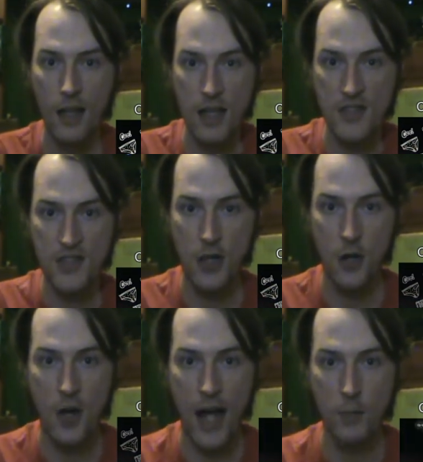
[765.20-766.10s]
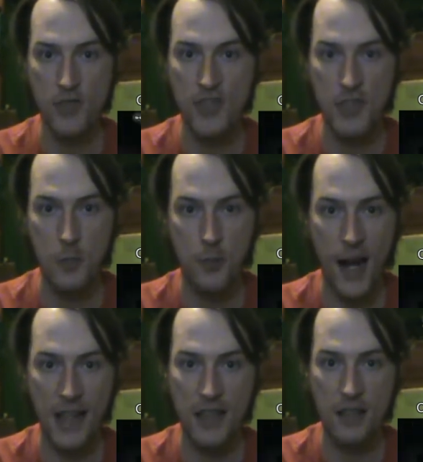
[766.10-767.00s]
and so I was still
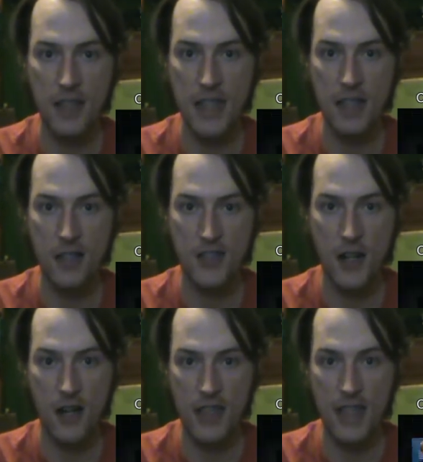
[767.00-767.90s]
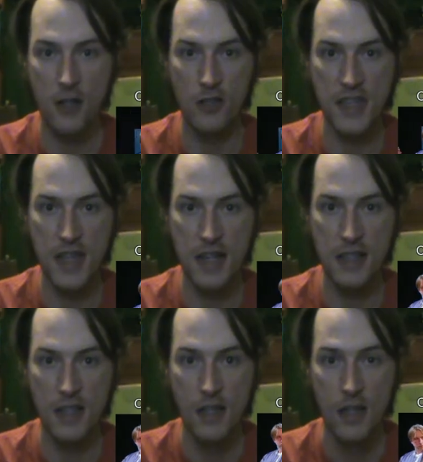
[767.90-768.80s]
practically talking all young.